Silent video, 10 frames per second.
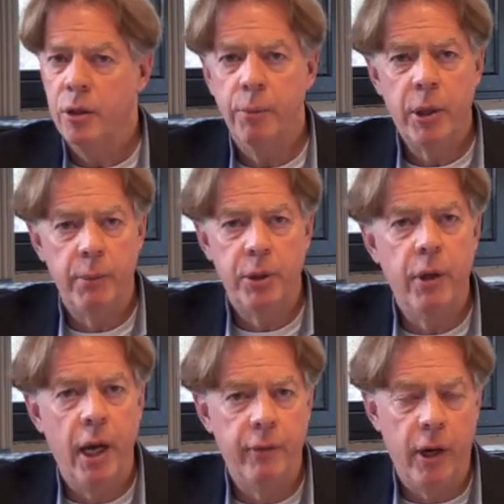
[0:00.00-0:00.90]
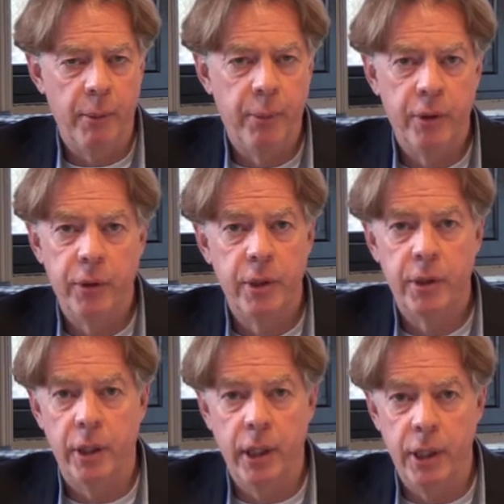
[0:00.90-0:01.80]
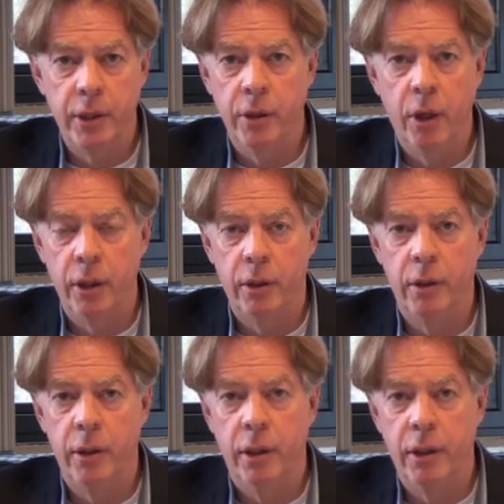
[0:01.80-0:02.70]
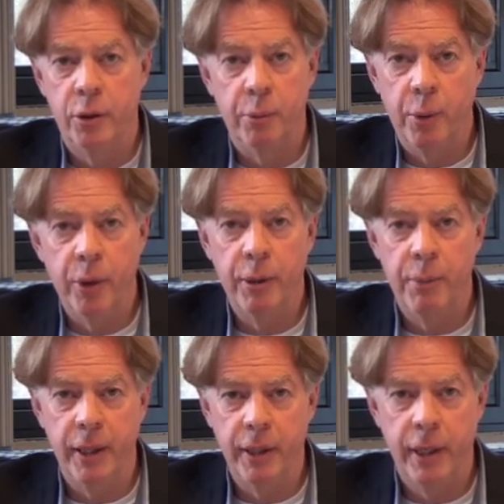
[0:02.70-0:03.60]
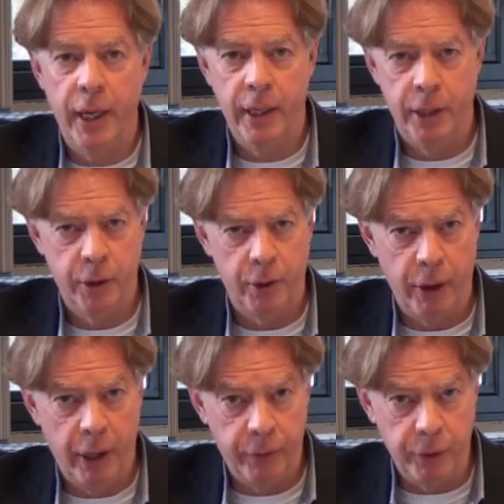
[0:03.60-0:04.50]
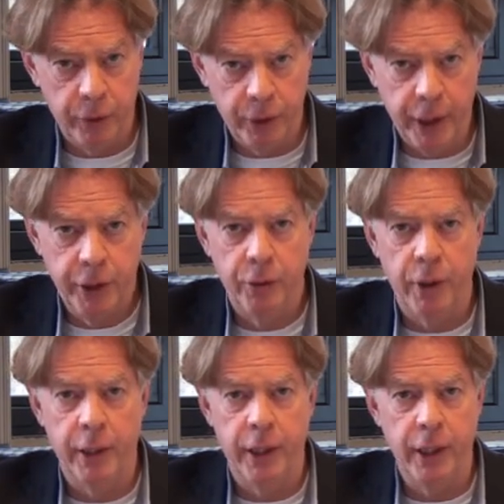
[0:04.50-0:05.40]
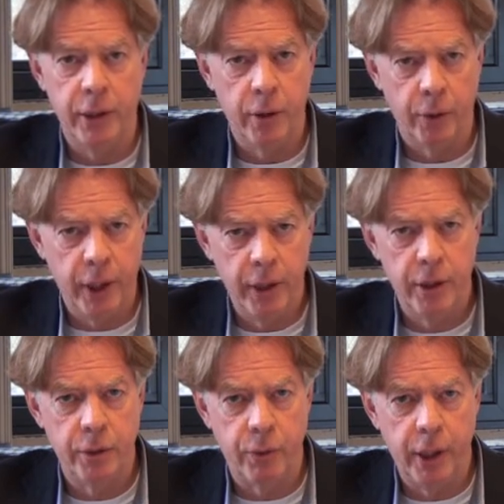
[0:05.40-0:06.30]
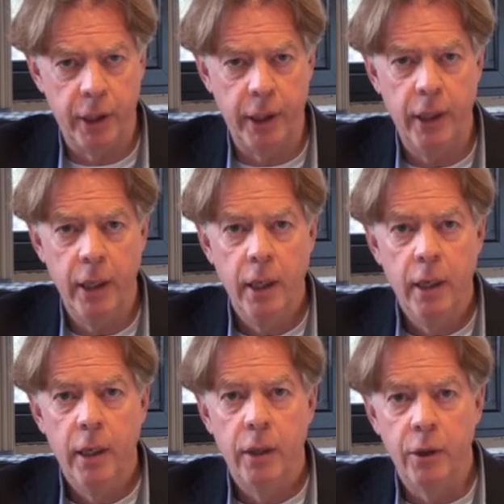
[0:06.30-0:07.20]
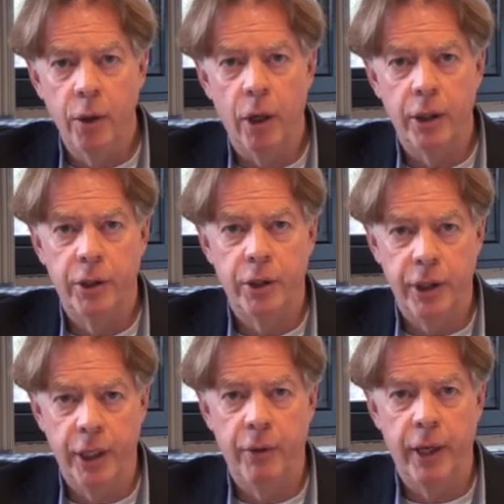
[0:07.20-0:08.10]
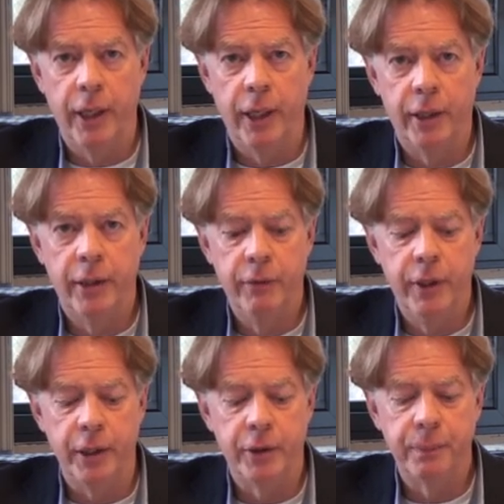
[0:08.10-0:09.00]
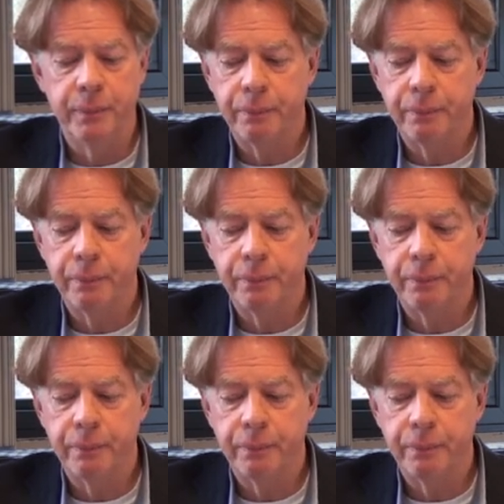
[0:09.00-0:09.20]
Sometimes you have a hypothesis that is not supported by the data, so you have to change your ID. So this is really knowledge-generating activities.